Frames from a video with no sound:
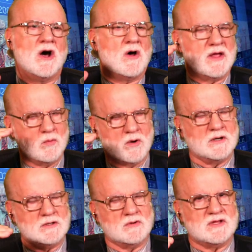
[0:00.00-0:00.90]
on a
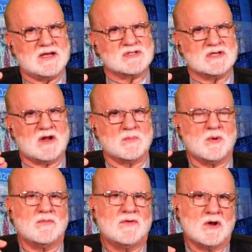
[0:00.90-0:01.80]
$100,000
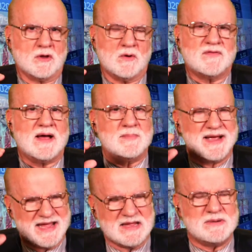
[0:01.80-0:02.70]
portfolio, if I
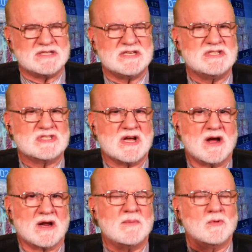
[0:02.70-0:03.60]
buy ABC
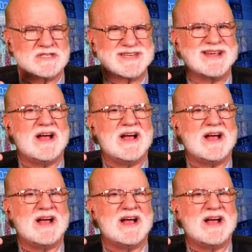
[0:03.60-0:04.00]
stock, I'm risking